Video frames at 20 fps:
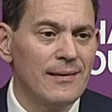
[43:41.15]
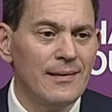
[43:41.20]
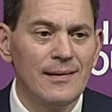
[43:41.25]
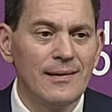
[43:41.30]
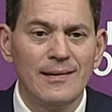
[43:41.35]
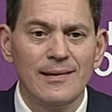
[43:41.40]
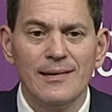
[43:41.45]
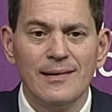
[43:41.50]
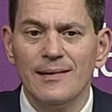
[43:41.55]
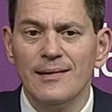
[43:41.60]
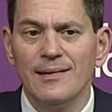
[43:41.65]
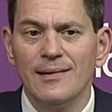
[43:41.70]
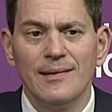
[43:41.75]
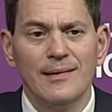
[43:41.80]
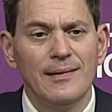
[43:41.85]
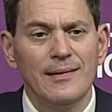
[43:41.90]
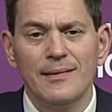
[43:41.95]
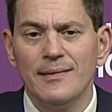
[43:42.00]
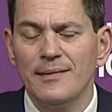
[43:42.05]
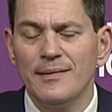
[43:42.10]
the,
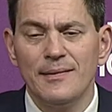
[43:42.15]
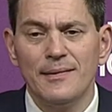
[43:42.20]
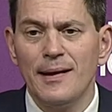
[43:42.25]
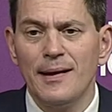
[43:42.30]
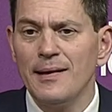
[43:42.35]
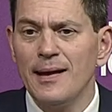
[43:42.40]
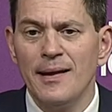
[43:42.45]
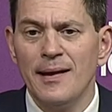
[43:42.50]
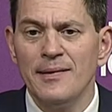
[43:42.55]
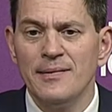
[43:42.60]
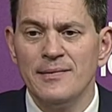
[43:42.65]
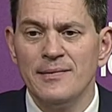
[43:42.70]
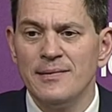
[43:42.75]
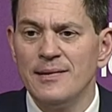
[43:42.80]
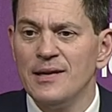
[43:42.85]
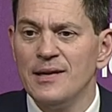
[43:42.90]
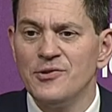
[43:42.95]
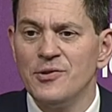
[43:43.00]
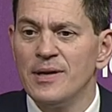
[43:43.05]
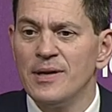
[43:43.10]
the, and
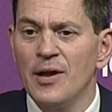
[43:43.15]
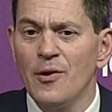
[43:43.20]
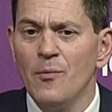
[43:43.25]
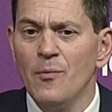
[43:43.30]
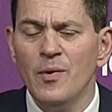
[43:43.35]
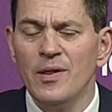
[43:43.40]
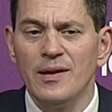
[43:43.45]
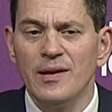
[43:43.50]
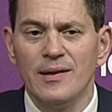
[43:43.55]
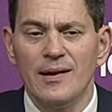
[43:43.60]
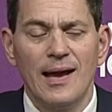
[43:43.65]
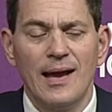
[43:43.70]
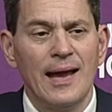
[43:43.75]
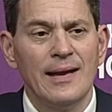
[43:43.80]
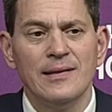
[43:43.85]
they should get on with it.